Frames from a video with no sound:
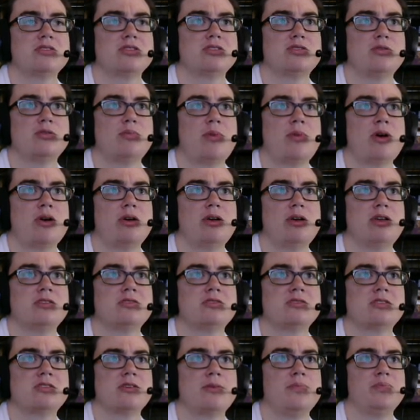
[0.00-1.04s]
So
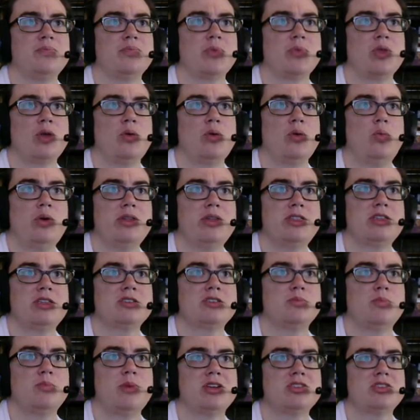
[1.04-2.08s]
Marius, with
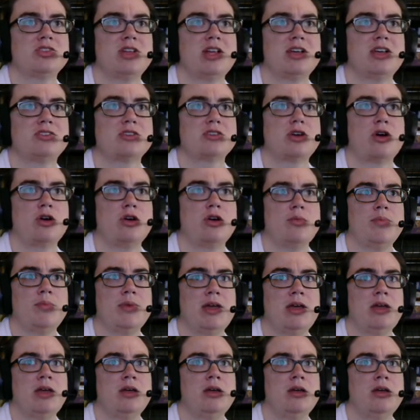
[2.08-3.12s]
his much less
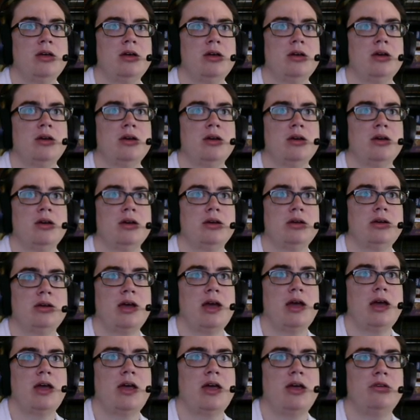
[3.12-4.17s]
army,
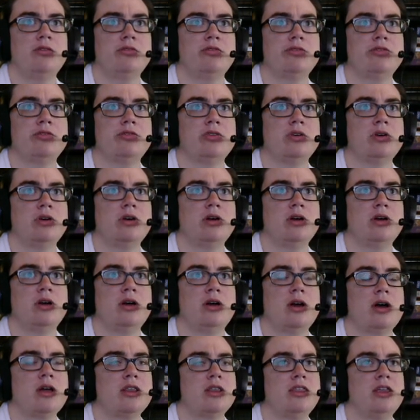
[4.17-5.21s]
gave
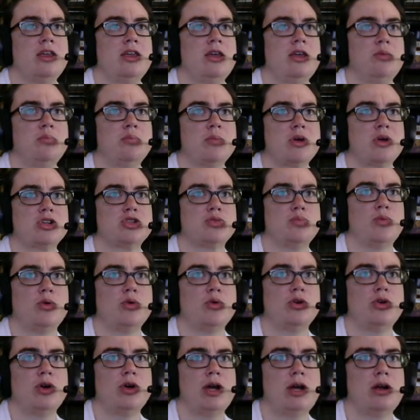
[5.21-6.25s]
the much more
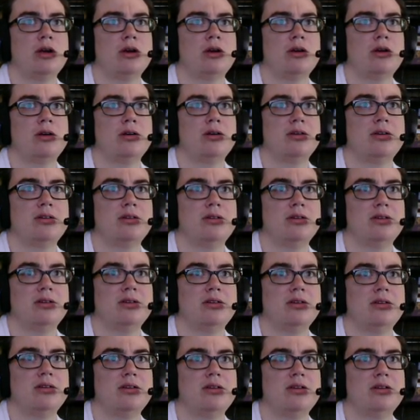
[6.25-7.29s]
greater
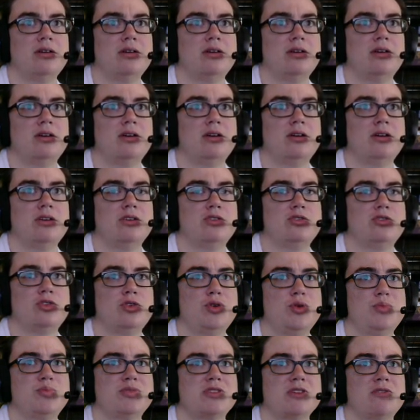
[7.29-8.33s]

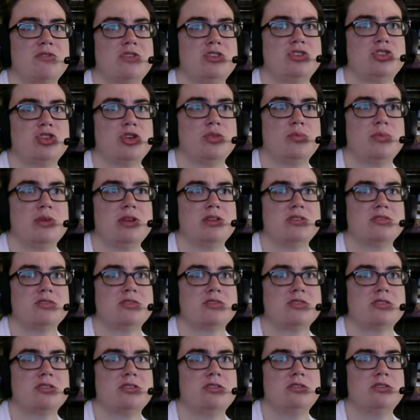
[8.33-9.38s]
troops of the
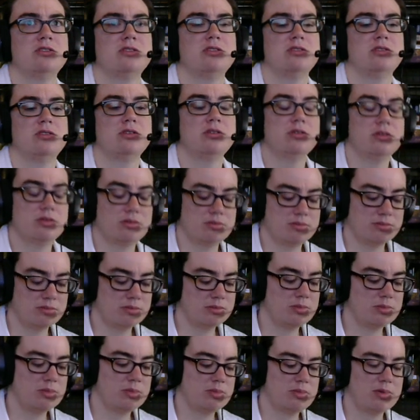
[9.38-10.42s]
Germans
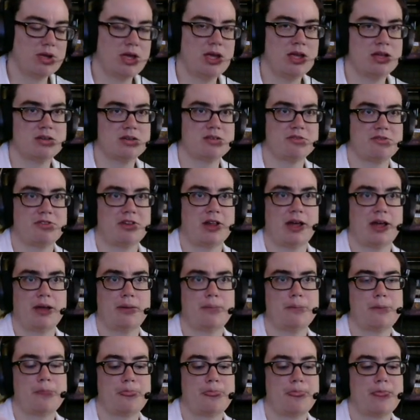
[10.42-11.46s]
into flight.
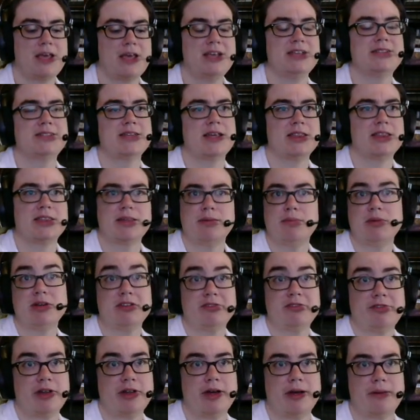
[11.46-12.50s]
He sent them into
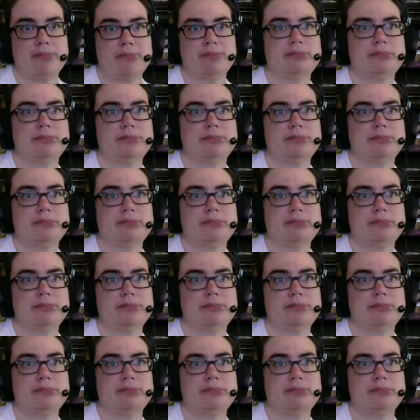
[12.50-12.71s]
flight.